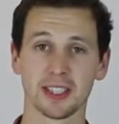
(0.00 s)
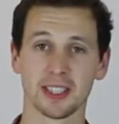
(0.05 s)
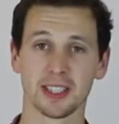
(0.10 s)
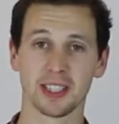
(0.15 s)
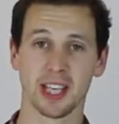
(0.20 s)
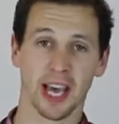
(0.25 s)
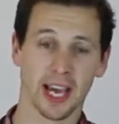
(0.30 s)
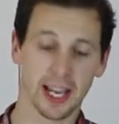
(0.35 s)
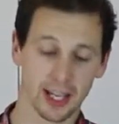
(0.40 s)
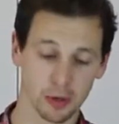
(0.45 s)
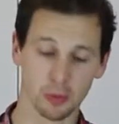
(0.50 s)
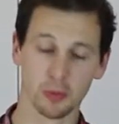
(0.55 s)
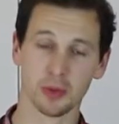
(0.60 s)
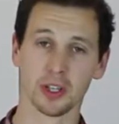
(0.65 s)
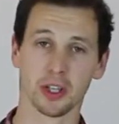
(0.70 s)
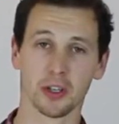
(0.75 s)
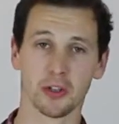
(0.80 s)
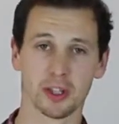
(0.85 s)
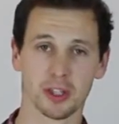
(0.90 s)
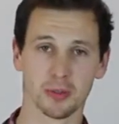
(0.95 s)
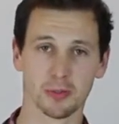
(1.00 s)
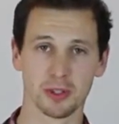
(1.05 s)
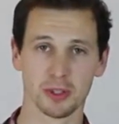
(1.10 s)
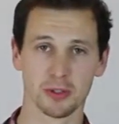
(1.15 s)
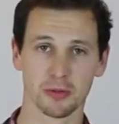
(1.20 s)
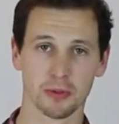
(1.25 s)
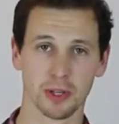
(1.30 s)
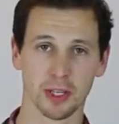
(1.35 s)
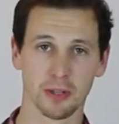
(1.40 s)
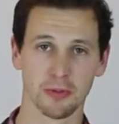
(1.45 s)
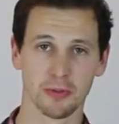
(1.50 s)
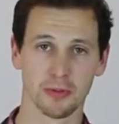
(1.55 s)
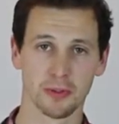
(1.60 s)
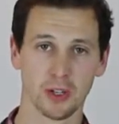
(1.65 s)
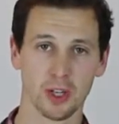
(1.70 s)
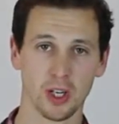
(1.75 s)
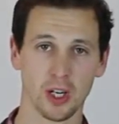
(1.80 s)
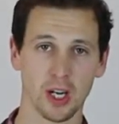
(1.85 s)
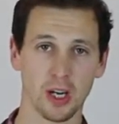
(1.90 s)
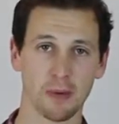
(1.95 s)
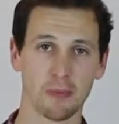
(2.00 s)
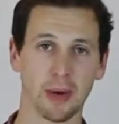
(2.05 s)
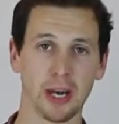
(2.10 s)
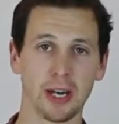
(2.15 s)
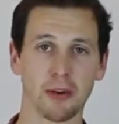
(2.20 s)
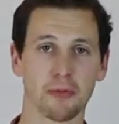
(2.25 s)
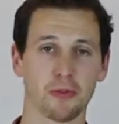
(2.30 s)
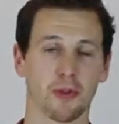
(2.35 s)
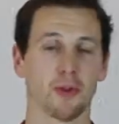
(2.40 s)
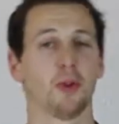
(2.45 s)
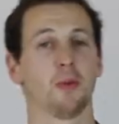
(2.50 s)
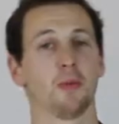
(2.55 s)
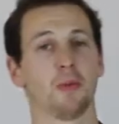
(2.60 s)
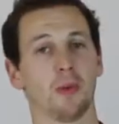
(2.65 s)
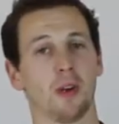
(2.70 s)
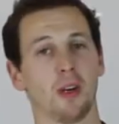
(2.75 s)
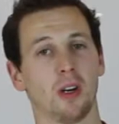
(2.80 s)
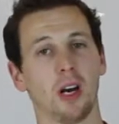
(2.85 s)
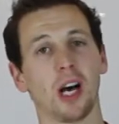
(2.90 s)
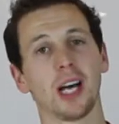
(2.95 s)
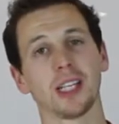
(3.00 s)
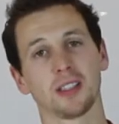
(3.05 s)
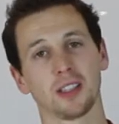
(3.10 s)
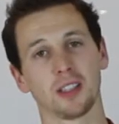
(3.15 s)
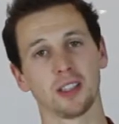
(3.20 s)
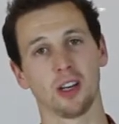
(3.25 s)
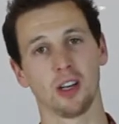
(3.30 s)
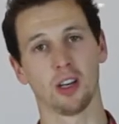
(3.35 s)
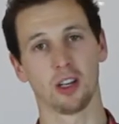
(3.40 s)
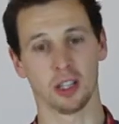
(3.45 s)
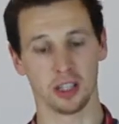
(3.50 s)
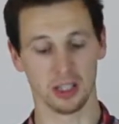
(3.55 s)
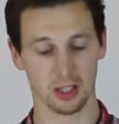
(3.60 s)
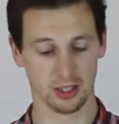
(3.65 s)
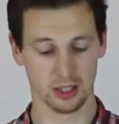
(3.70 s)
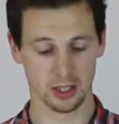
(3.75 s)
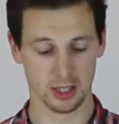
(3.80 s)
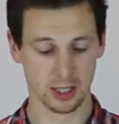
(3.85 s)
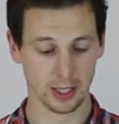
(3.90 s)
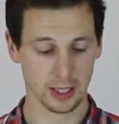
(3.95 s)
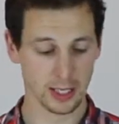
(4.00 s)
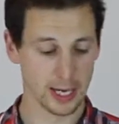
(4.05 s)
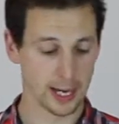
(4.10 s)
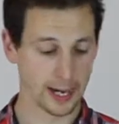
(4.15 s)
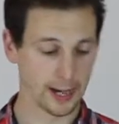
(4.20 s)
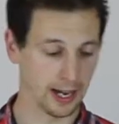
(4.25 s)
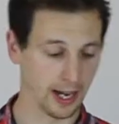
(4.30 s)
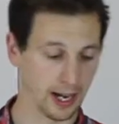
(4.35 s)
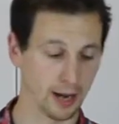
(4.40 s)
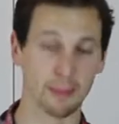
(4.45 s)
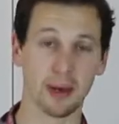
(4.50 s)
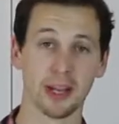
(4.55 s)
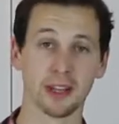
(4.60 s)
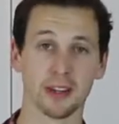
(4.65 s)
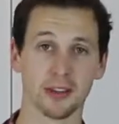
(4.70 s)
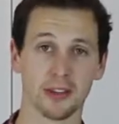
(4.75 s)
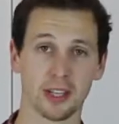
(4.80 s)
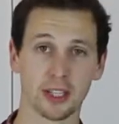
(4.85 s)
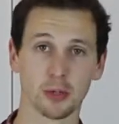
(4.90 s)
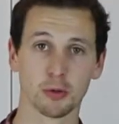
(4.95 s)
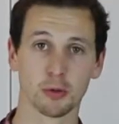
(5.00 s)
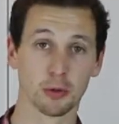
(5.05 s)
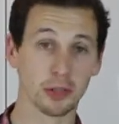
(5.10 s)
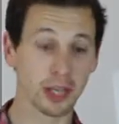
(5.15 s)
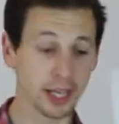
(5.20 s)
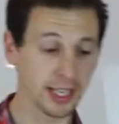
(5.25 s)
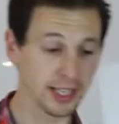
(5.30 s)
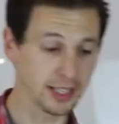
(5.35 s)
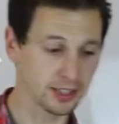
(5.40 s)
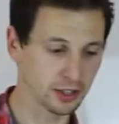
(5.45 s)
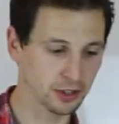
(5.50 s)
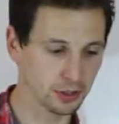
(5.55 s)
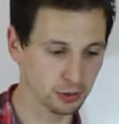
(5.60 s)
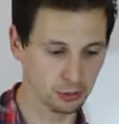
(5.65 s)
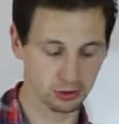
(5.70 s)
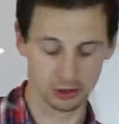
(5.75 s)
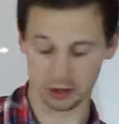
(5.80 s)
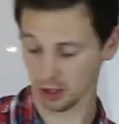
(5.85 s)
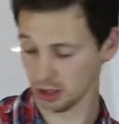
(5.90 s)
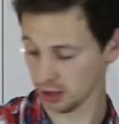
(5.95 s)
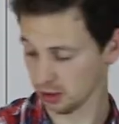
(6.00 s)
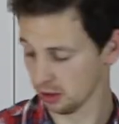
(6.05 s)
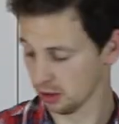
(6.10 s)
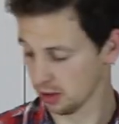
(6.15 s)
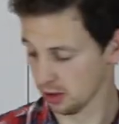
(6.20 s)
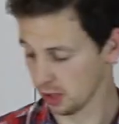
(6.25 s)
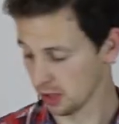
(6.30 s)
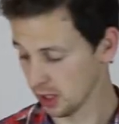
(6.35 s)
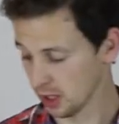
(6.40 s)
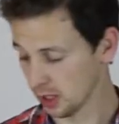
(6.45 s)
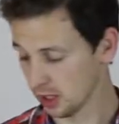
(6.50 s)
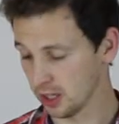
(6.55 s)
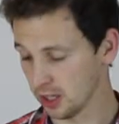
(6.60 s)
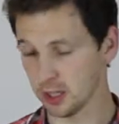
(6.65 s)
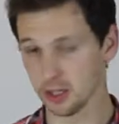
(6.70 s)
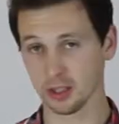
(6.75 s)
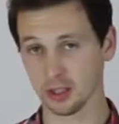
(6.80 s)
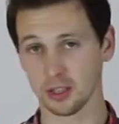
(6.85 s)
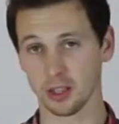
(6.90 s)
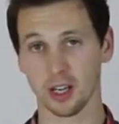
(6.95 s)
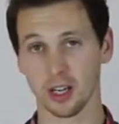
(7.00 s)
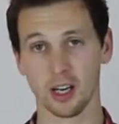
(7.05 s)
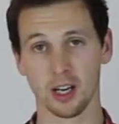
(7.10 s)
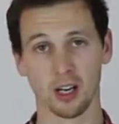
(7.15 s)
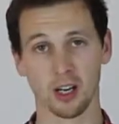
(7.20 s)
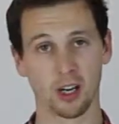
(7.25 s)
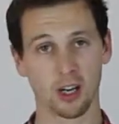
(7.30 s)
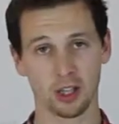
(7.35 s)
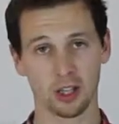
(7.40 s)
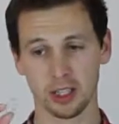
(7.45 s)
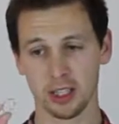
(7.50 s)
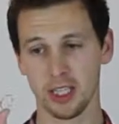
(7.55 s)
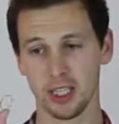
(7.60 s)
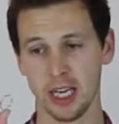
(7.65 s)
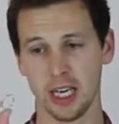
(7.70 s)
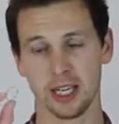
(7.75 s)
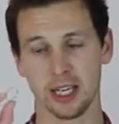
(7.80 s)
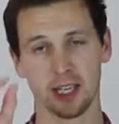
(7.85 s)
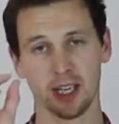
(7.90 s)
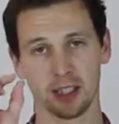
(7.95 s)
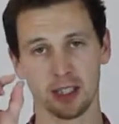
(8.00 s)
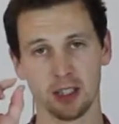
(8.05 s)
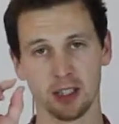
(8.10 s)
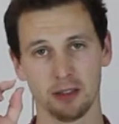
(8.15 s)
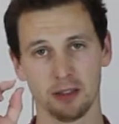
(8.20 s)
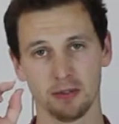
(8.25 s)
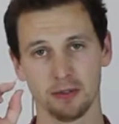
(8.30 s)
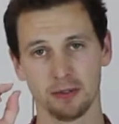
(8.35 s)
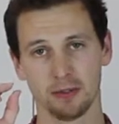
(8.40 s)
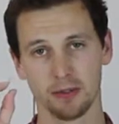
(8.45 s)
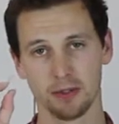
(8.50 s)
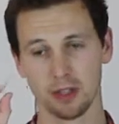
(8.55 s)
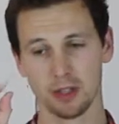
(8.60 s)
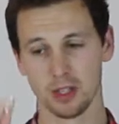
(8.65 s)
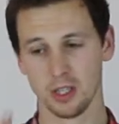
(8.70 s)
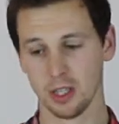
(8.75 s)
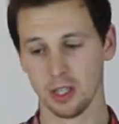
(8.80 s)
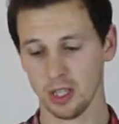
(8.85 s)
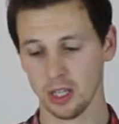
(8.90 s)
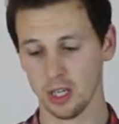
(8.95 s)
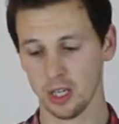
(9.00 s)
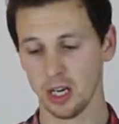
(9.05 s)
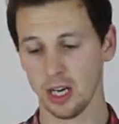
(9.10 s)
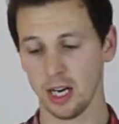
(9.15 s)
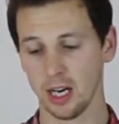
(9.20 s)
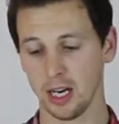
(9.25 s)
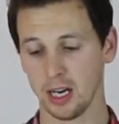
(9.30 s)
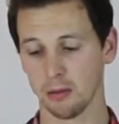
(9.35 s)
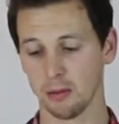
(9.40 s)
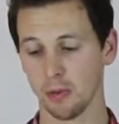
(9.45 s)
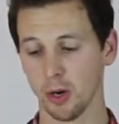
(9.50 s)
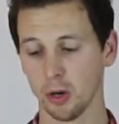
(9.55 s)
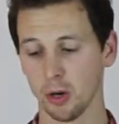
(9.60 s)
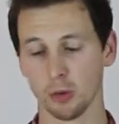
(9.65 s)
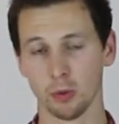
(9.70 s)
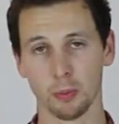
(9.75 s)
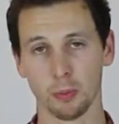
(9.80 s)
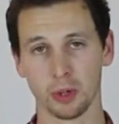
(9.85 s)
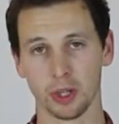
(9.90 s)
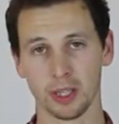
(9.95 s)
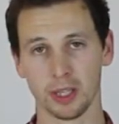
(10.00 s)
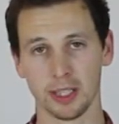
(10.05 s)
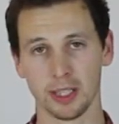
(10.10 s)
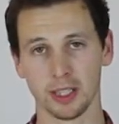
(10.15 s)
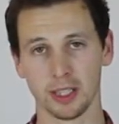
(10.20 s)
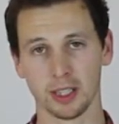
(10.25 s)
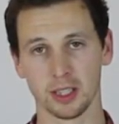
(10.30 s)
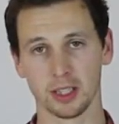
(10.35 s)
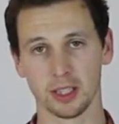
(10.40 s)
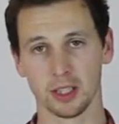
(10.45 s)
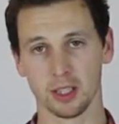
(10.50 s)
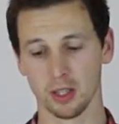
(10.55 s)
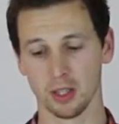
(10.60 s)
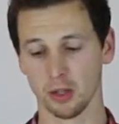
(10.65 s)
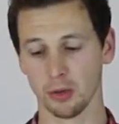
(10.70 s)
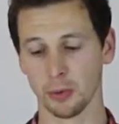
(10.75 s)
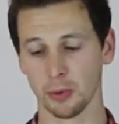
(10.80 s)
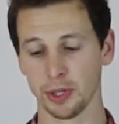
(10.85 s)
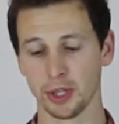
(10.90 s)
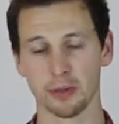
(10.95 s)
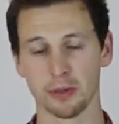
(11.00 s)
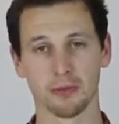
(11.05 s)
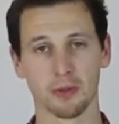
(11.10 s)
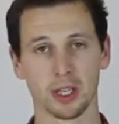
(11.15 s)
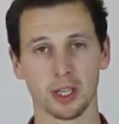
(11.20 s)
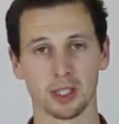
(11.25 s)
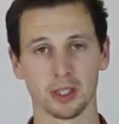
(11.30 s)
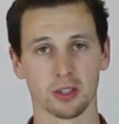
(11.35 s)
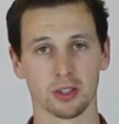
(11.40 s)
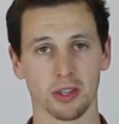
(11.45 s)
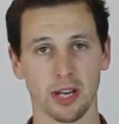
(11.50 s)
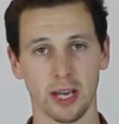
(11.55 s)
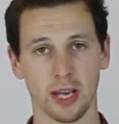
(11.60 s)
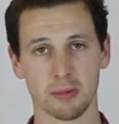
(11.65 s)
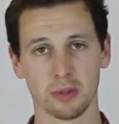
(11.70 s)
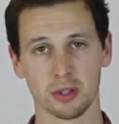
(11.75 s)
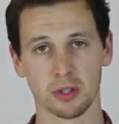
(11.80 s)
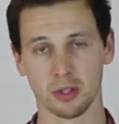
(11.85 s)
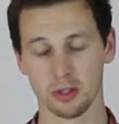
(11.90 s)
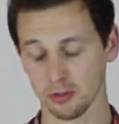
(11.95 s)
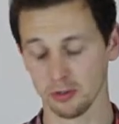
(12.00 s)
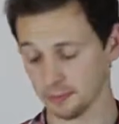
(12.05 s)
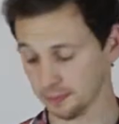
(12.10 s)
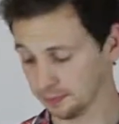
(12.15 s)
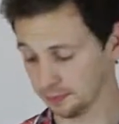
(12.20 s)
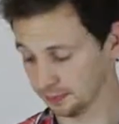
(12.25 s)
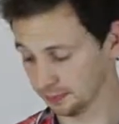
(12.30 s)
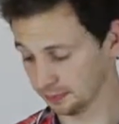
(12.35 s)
this cake with a Christmas wreath made from icing holly. And the things we'll need to do so is a holly cutter. I will put a link in where you can find this on Amazon.